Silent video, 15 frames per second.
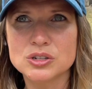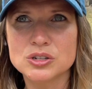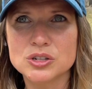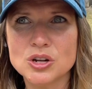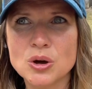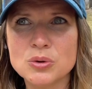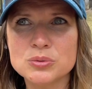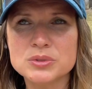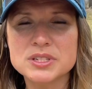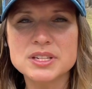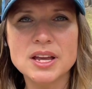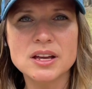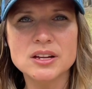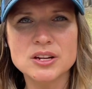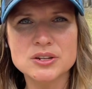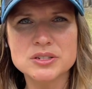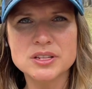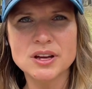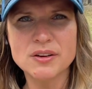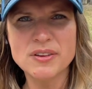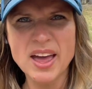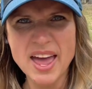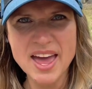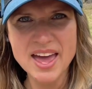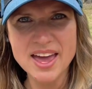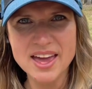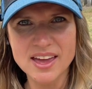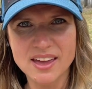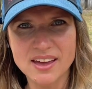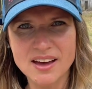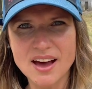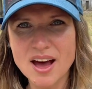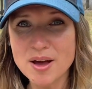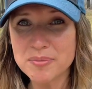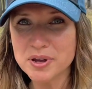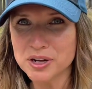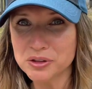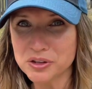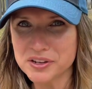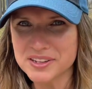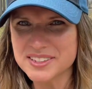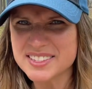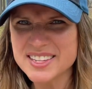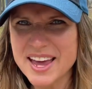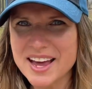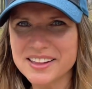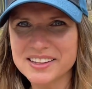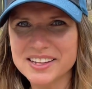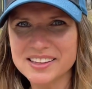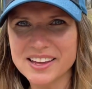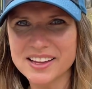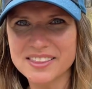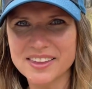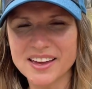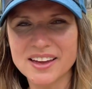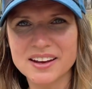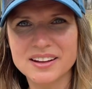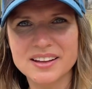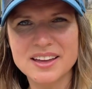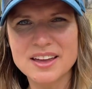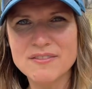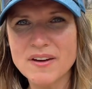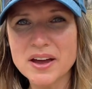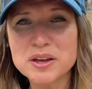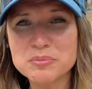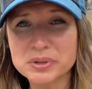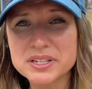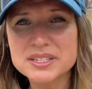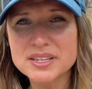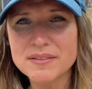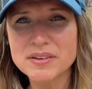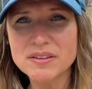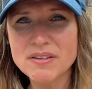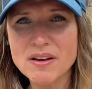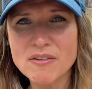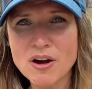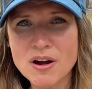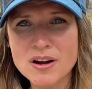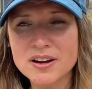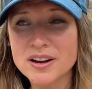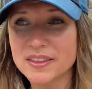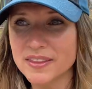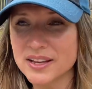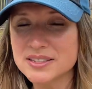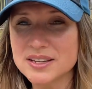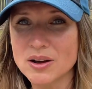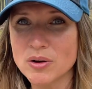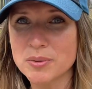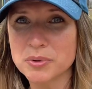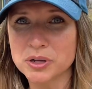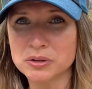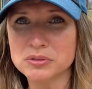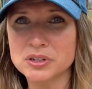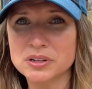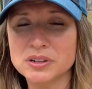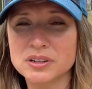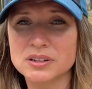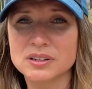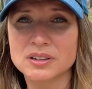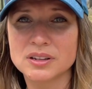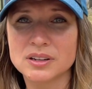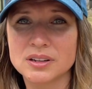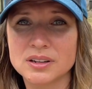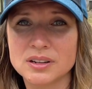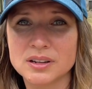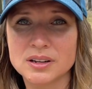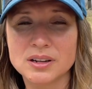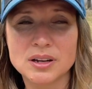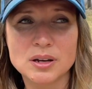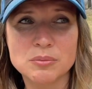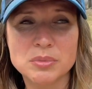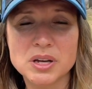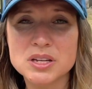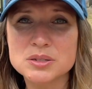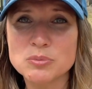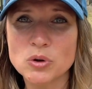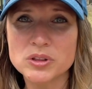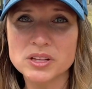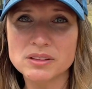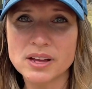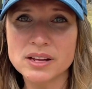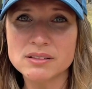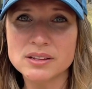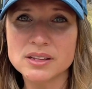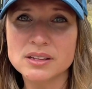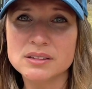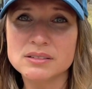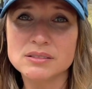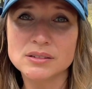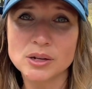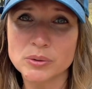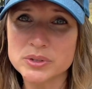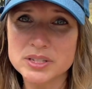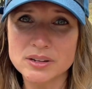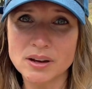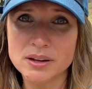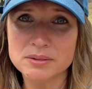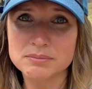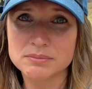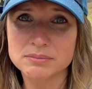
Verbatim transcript: don't say to yourself, hey, I'm going to look exactly like that. If I complete 75 hard, that's how I'm gonna look. Because more than likely, no it's not.